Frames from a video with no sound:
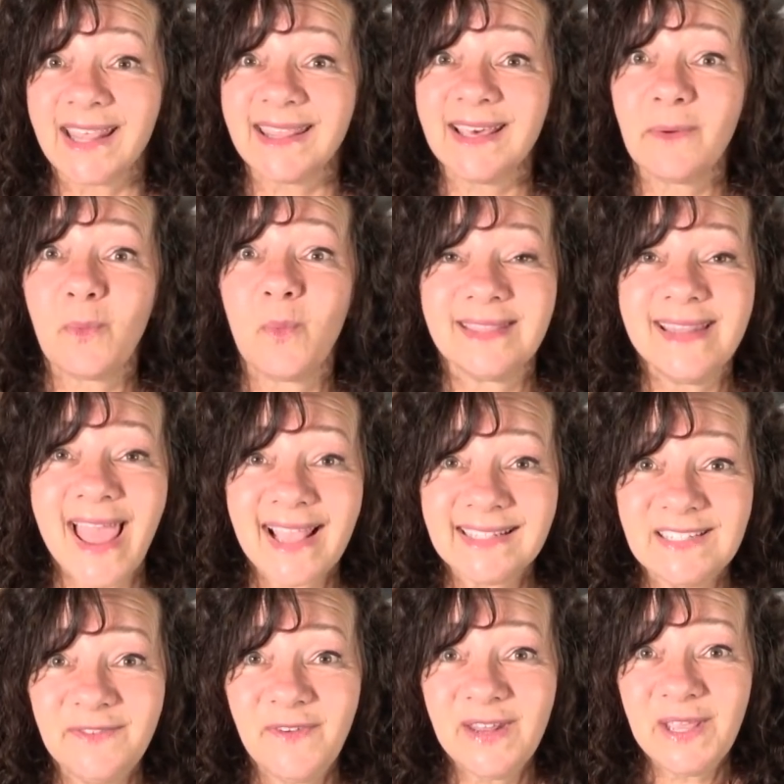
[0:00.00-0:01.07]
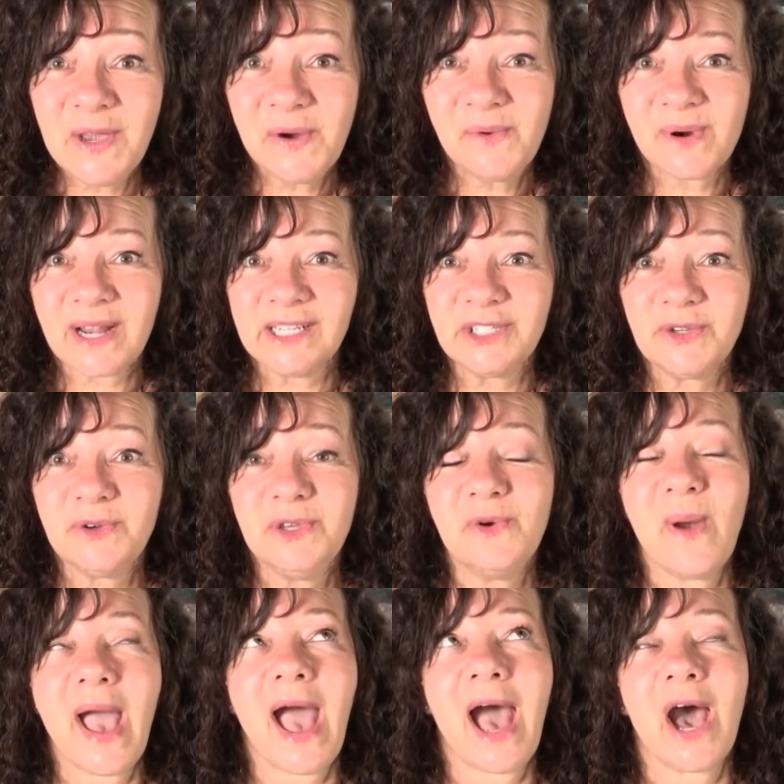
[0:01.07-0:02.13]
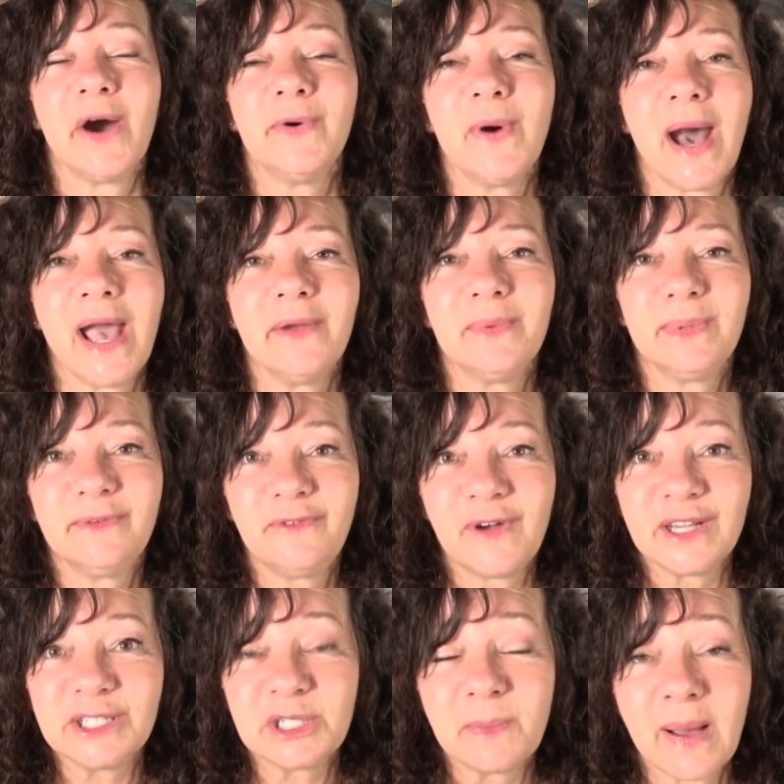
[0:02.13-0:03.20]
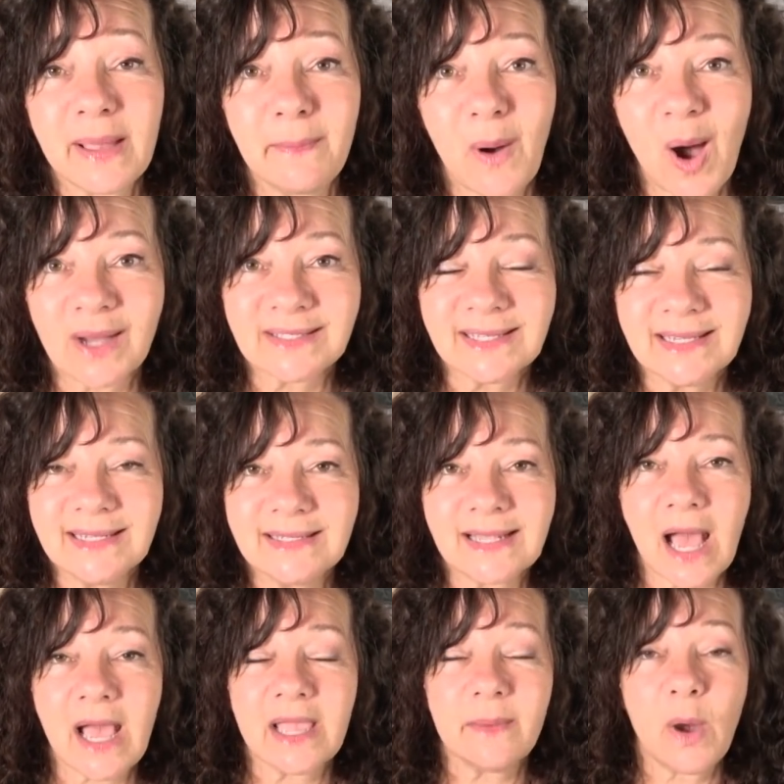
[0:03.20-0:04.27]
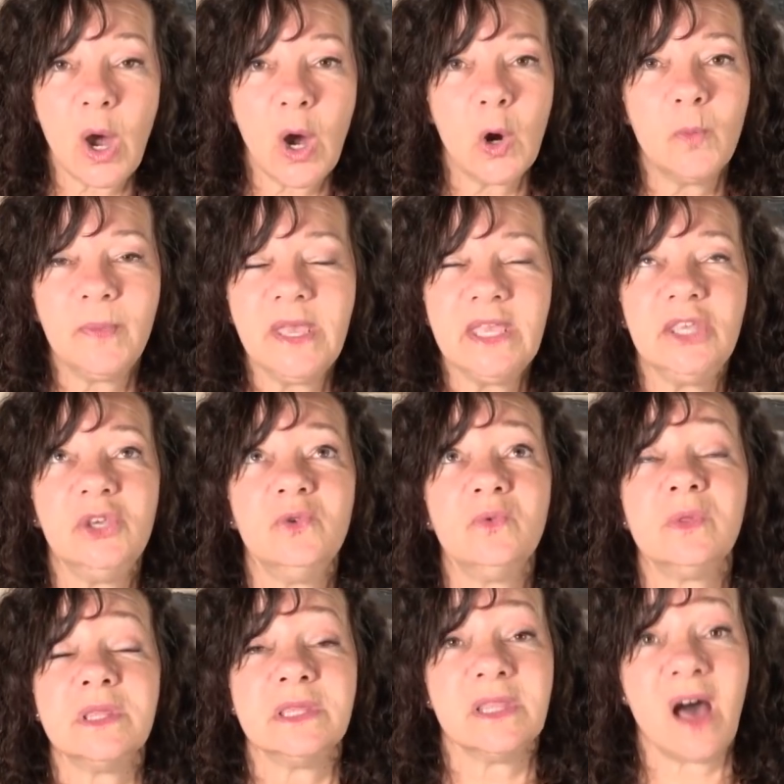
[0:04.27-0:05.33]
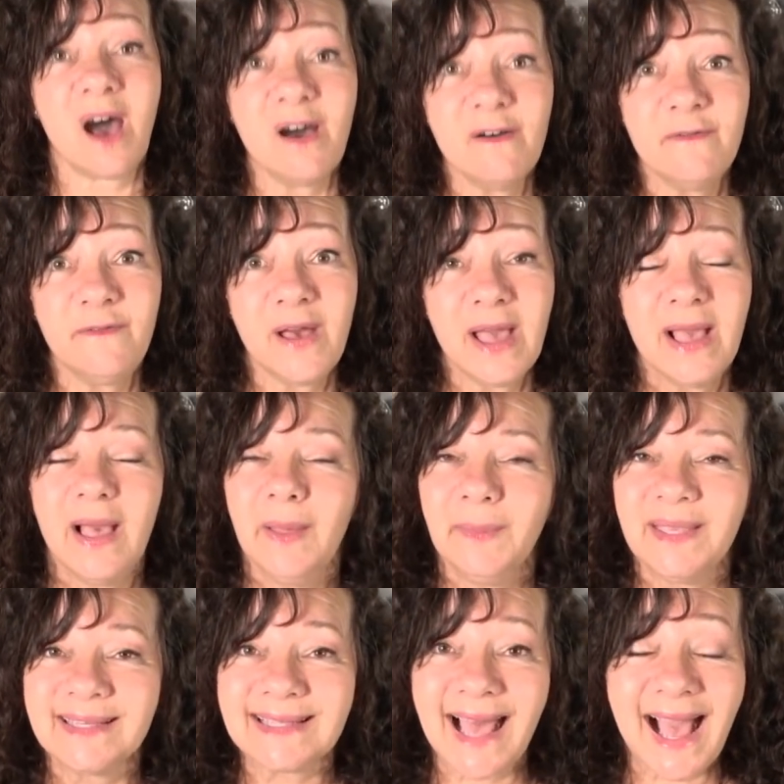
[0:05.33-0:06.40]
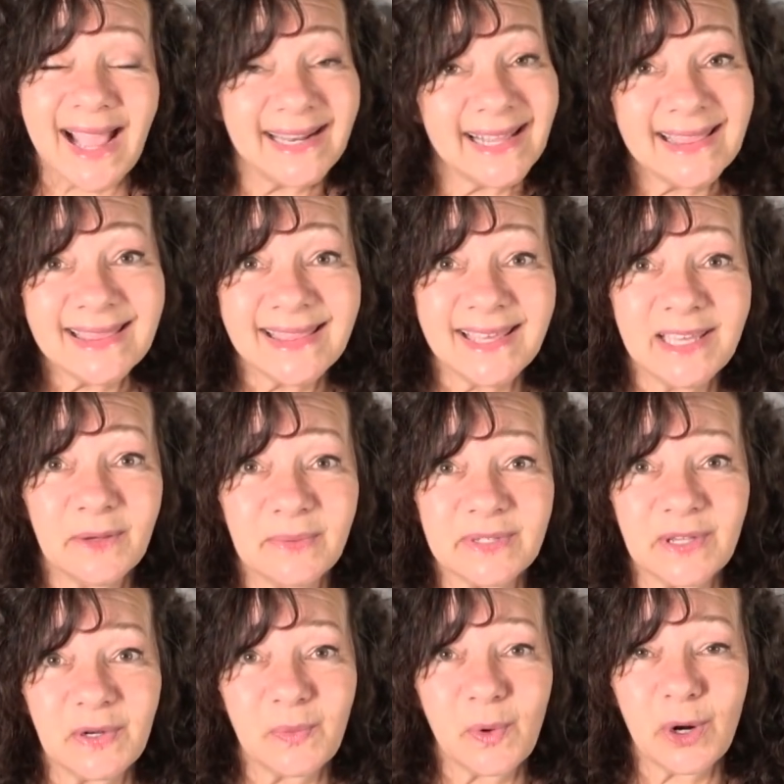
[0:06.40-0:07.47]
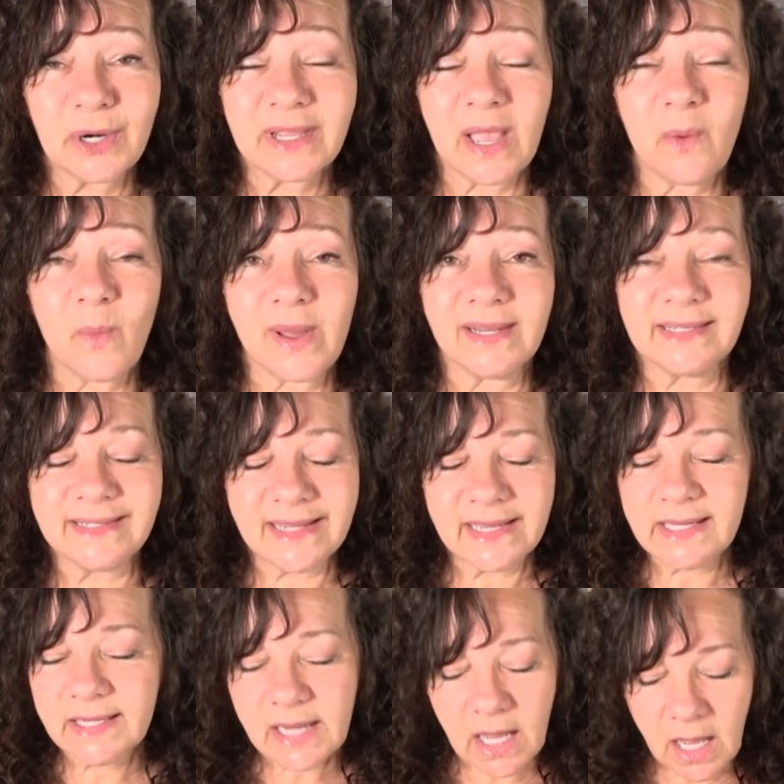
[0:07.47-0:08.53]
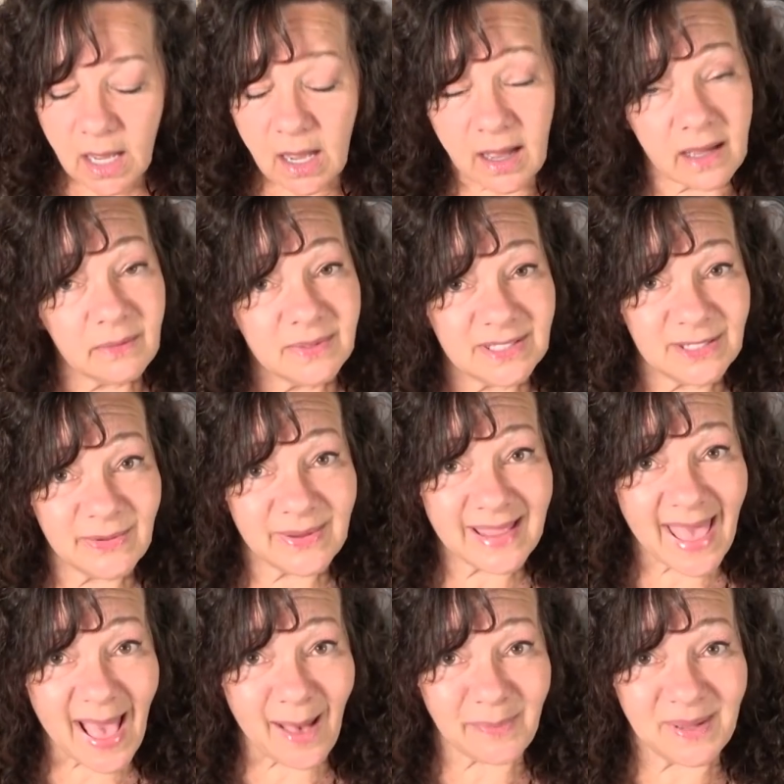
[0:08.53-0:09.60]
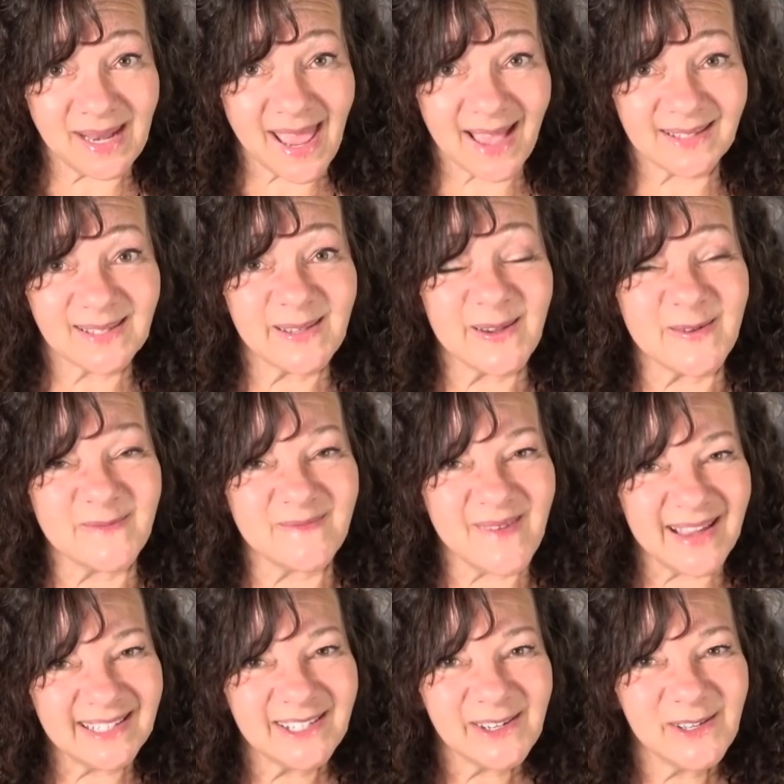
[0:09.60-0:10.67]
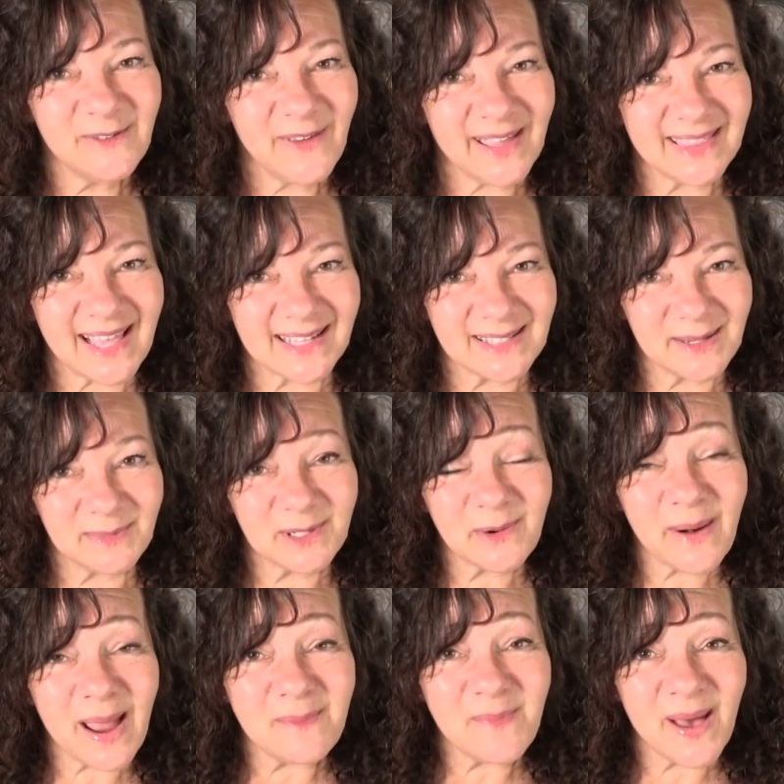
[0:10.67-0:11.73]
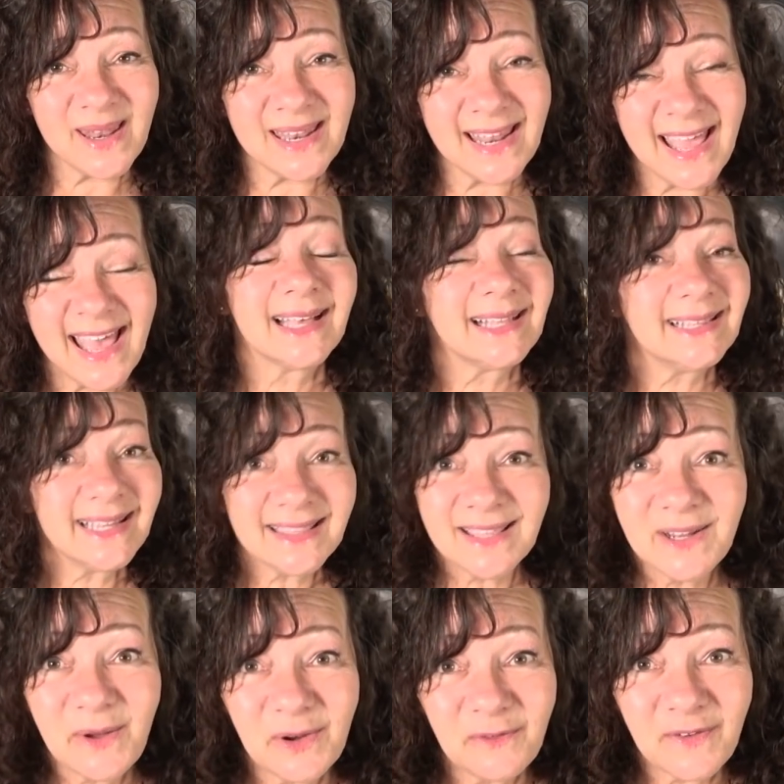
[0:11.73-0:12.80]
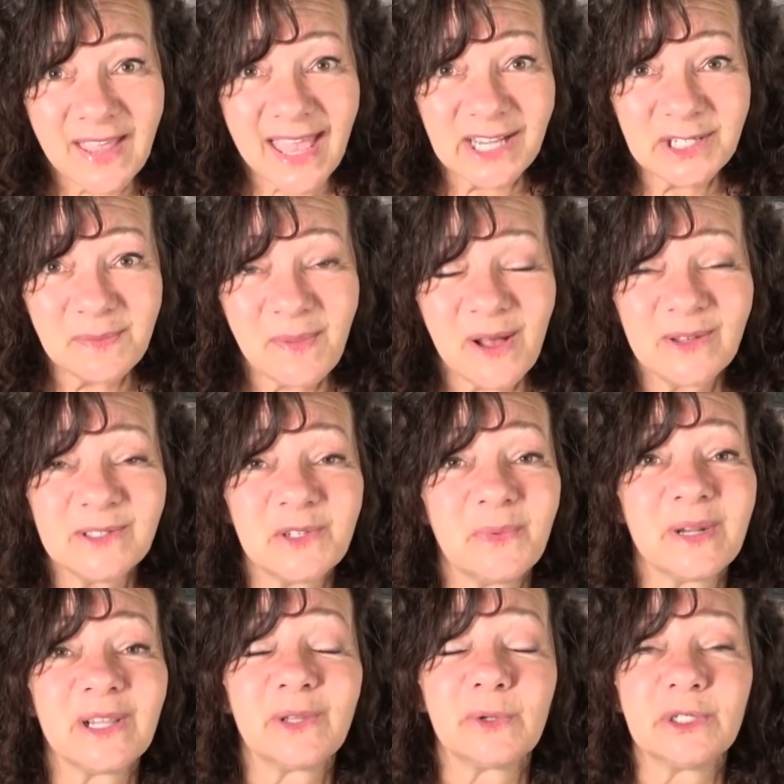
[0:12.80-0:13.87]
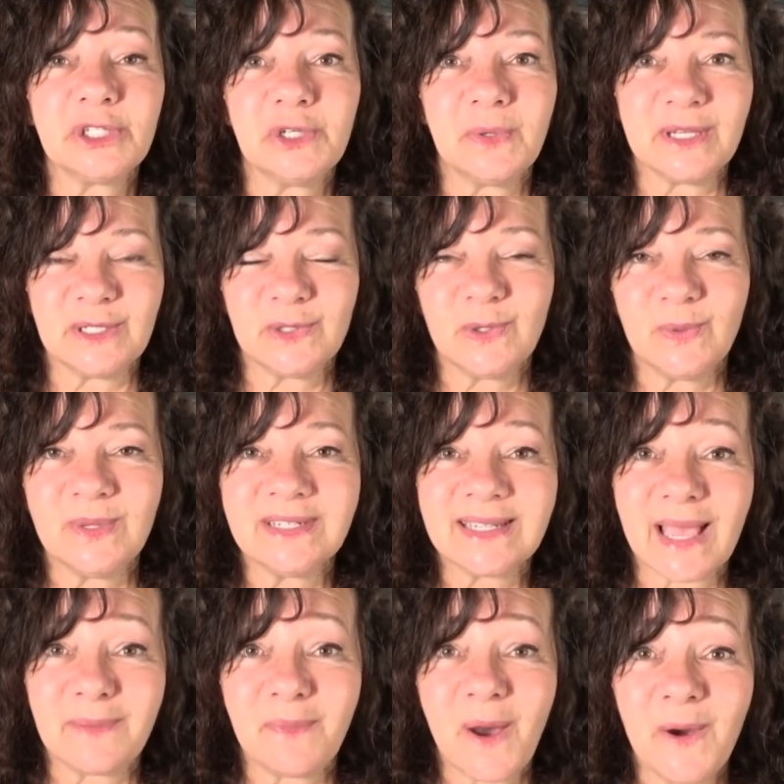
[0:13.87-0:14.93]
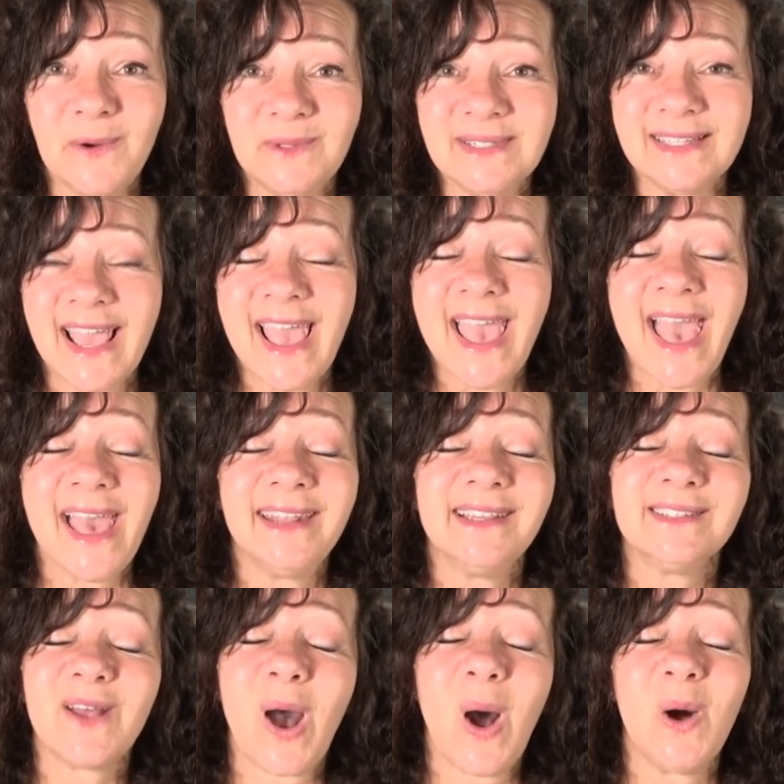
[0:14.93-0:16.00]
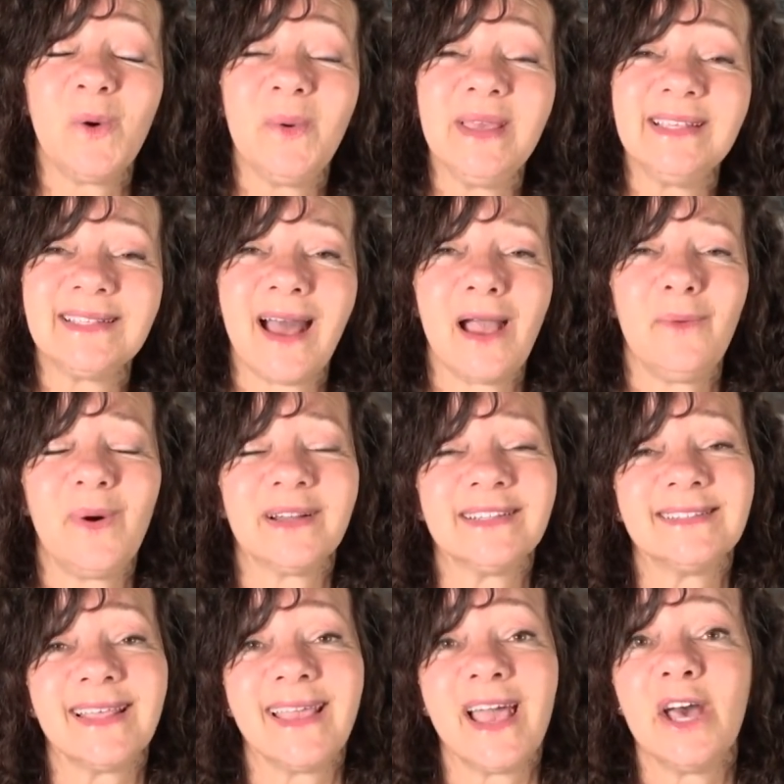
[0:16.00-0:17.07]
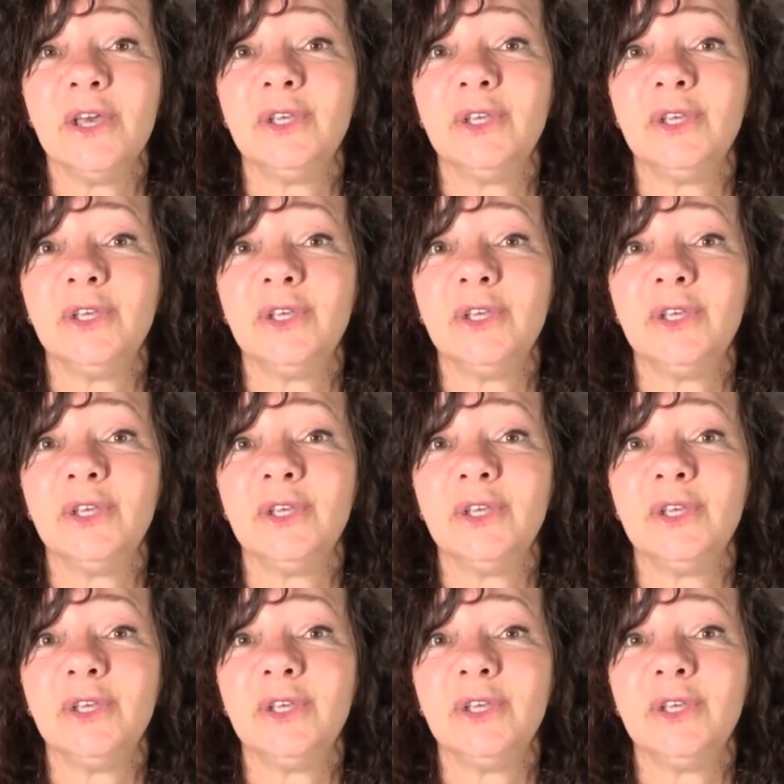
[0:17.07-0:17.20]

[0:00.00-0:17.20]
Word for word: The next video where I show you how I refreshed my boxes, I am hoping you love, because I didn't think it was going to work. And when it did, I was doing the happy dance. So make sure you've hit that subscribe button, click the notification bell so it alerts you as soon as I post. And as always, I want to say a